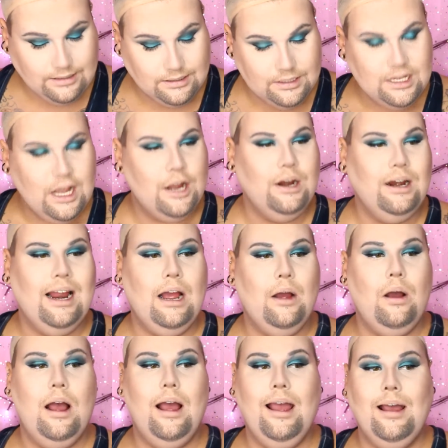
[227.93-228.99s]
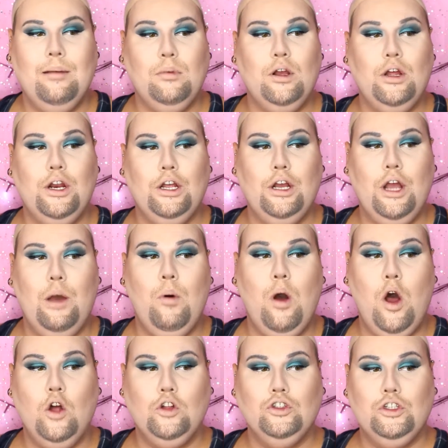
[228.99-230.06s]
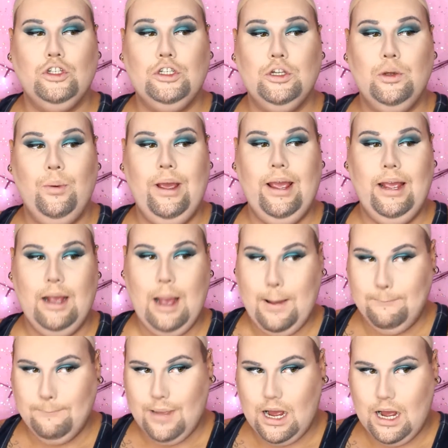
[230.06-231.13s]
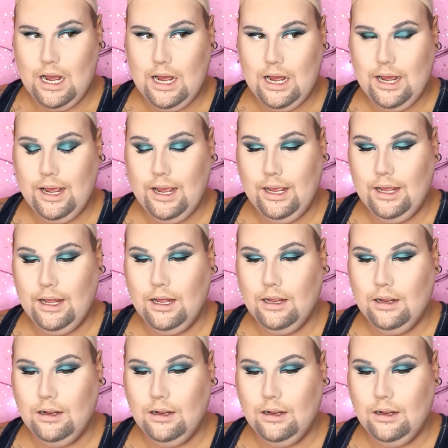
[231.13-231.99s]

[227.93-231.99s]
so now I am going to go on to doing my